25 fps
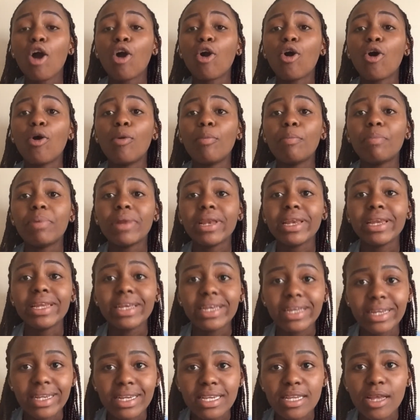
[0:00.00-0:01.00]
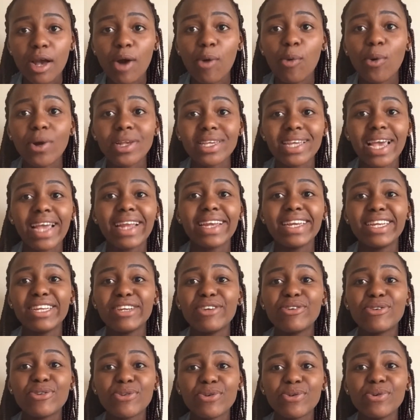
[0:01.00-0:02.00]
complete what I
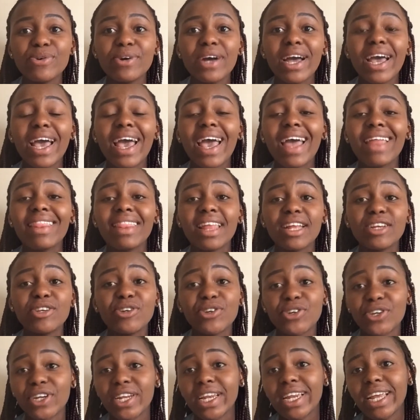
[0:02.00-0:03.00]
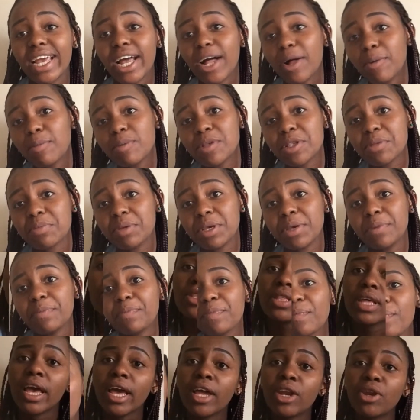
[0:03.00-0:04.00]
need to and that usually helps me. Come
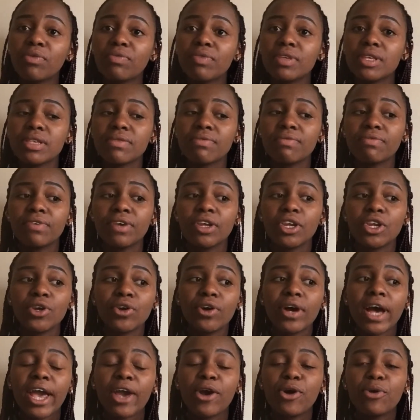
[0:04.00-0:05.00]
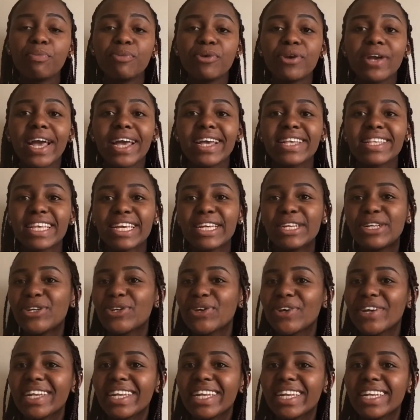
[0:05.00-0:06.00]
to the end of this video. I hope you guys
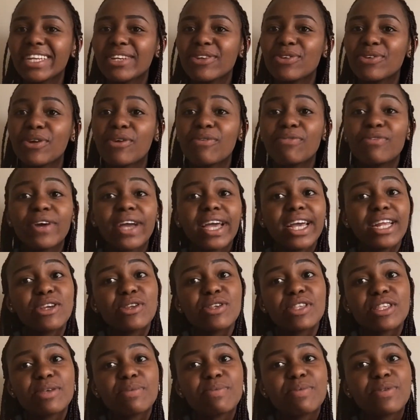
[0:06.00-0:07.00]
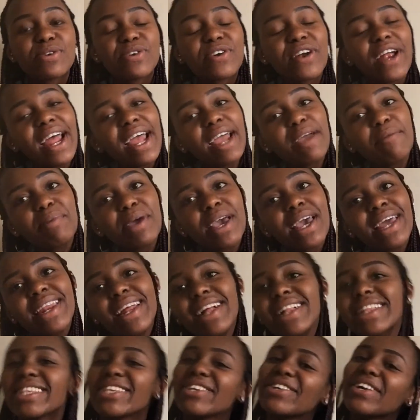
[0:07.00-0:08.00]
enjoyed it. Do not forget to subscribe and
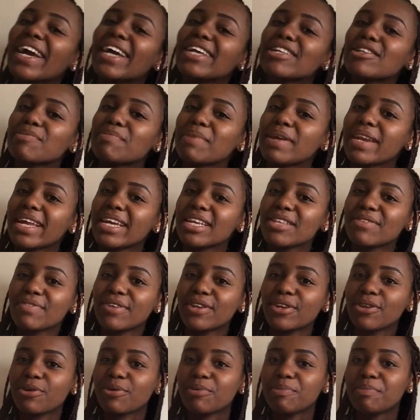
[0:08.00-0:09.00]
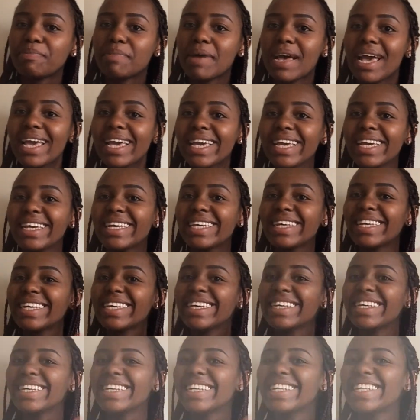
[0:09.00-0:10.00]
I'll see you guys on my next video.
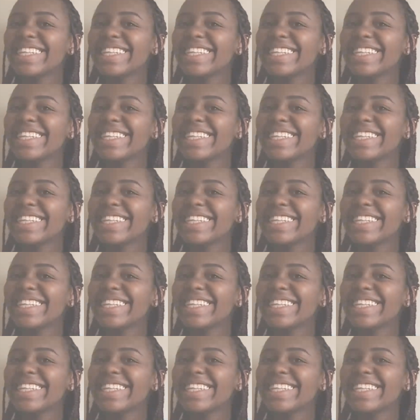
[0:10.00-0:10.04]
Bye!